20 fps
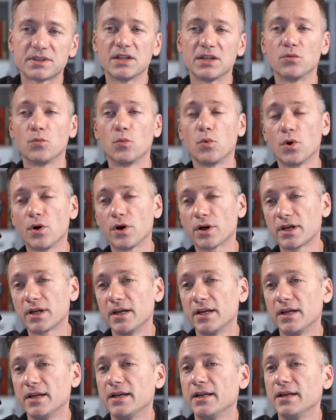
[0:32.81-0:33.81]
that work
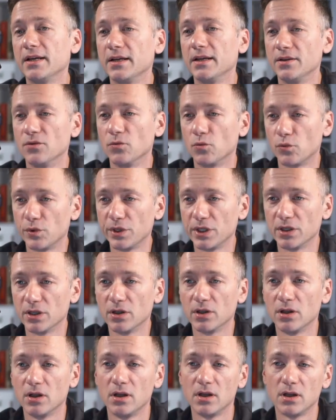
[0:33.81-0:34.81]
in
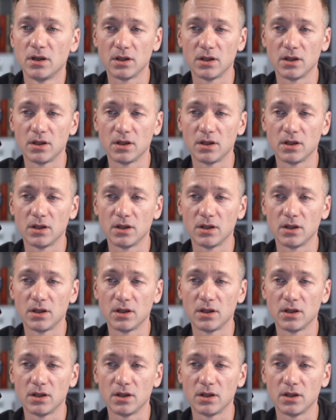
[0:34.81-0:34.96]
real